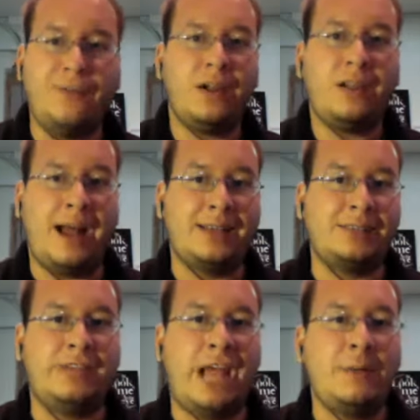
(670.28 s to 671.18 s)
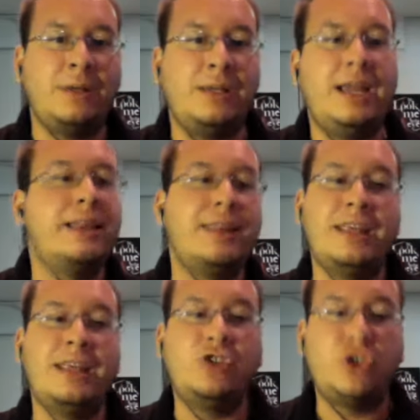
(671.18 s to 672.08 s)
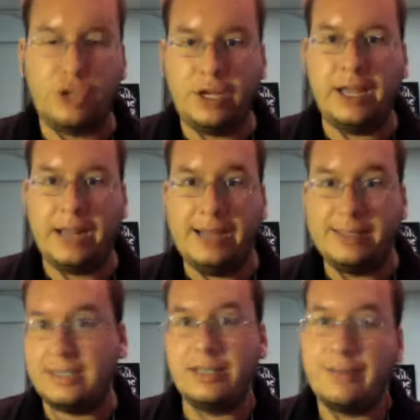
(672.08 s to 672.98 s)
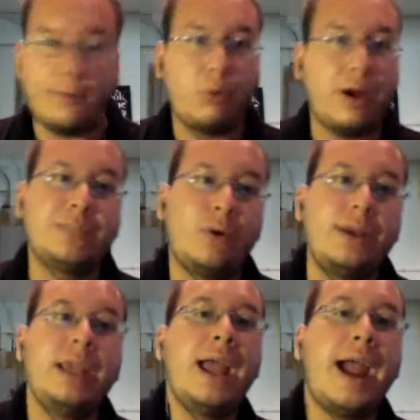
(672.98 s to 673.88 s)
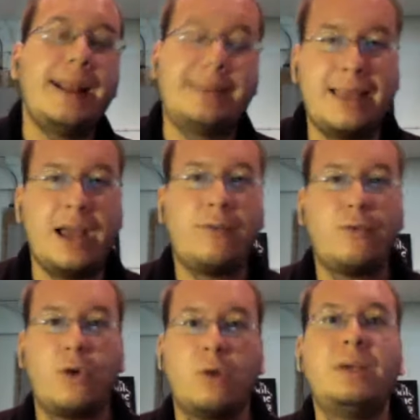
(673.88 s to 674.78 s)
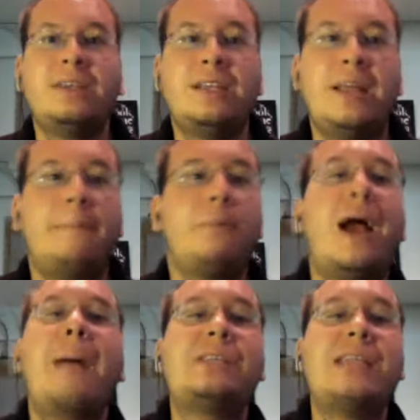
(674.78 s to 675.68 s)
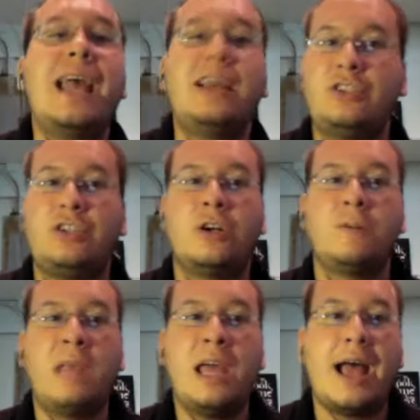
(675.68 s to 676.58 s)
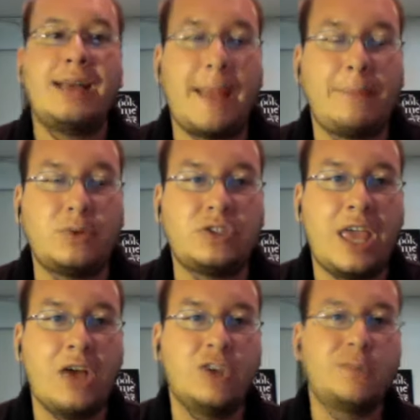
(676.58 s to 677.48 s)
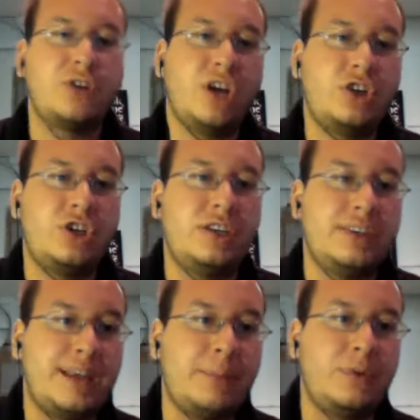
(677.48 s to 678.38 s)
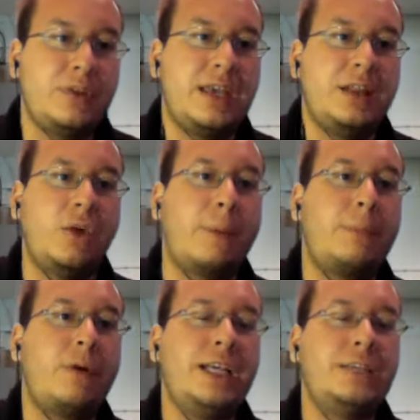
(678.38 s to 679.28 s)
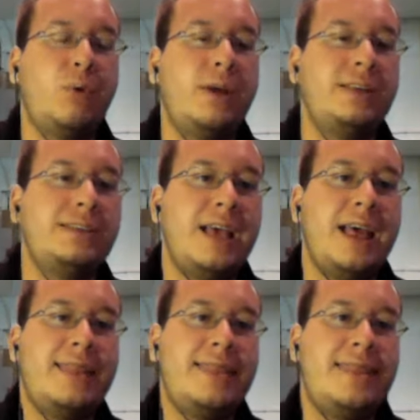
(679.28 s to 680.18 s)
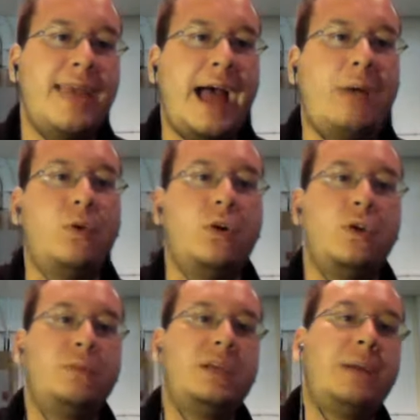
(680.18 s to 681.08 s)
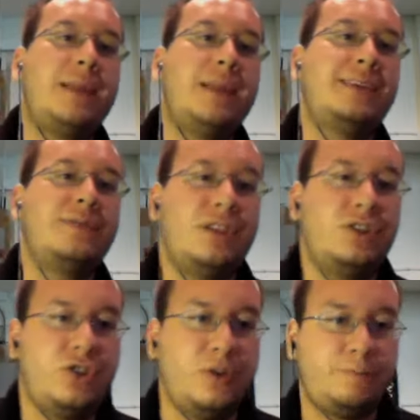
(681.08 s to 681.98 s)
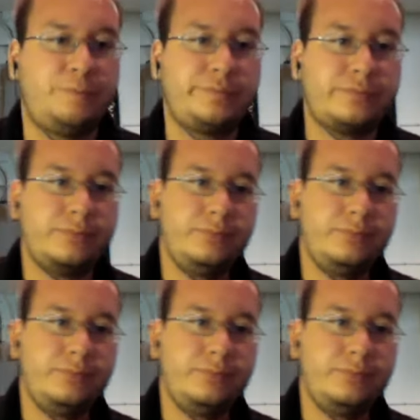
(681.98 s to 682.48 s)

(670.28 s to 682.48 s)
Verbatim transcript: Different class of tablet, and it, sh- it is in a different price point, and it's there for a reason. And perhaps next year, as Apple scales production and is able to get lower price points, that will become less of an issue.